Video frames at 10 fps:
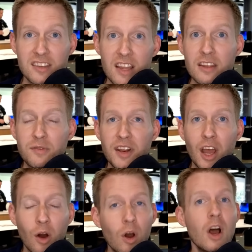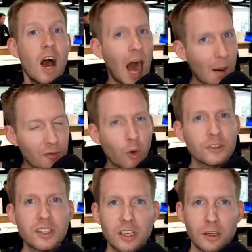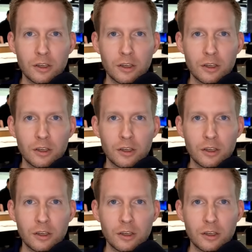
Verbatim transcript: In this video, I'm, of course, going to